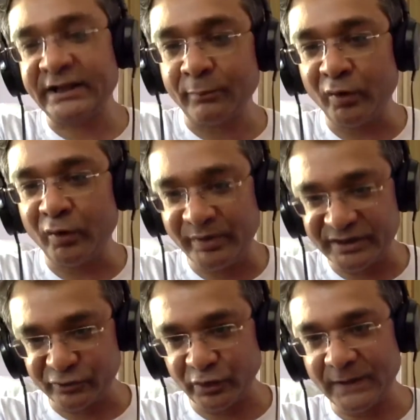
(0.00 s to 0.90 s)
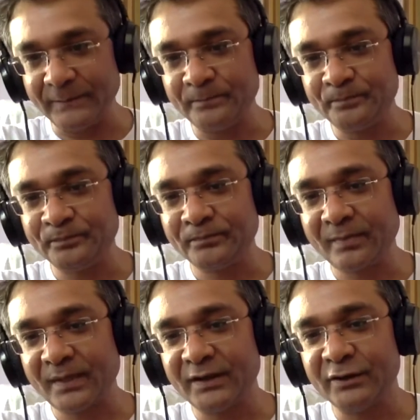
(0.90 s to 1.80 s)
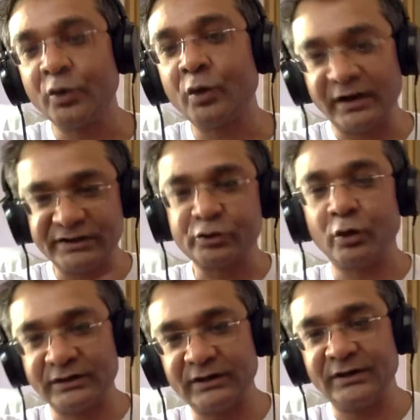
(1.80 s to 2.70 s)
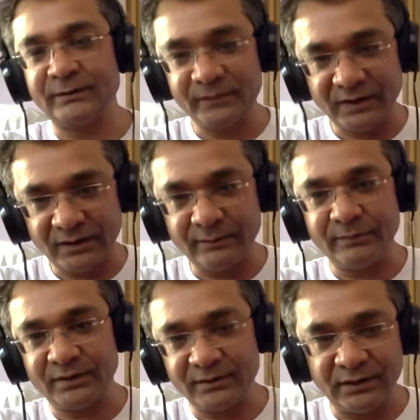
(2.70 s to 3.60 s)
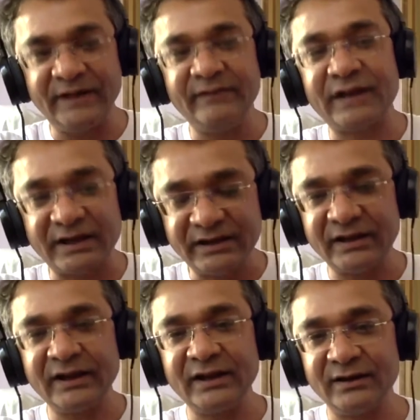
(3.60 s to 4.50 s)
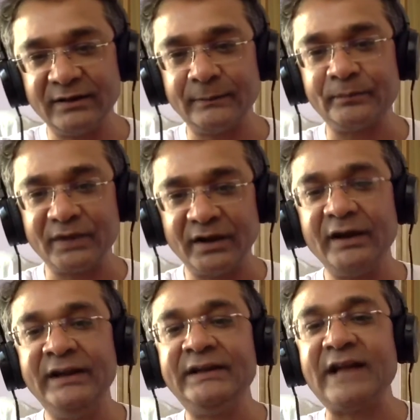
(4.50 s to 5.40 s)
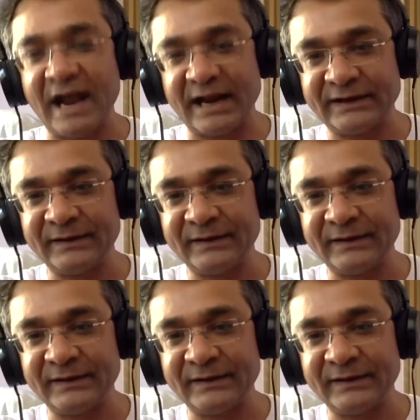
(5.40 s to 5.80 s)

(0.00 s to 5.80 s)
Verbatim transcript: over peacefully. Hmm. You know, restore the, um, uh, leave that thing uh, intact